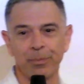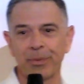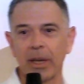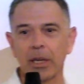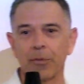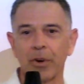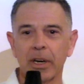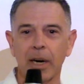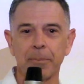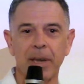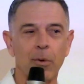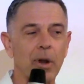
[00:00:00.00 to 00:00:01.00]
Thank you for
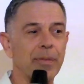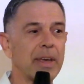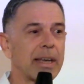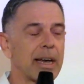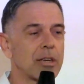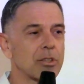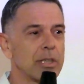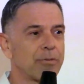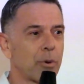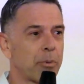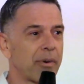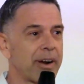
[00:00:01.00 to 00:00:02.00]
coming. I want to thank Ashley
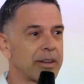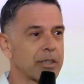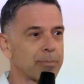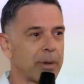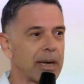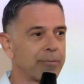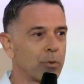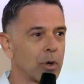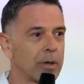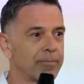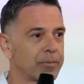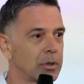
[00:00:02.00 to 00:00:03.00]
for providing this
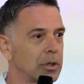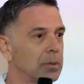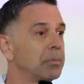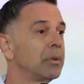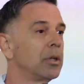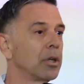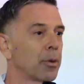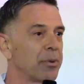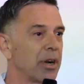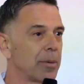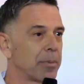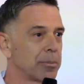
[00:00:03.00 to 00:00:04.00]
platform for
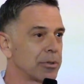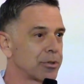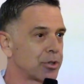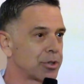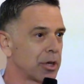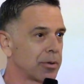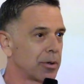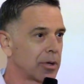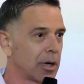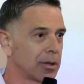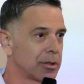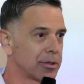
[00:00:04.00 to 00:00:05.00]
community members to share their
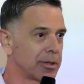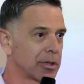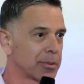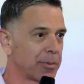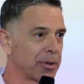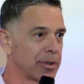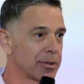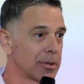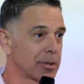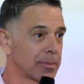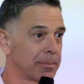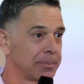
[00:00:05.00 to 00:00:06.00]
knowledge and their
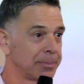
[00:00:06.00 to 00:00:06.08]
experiences.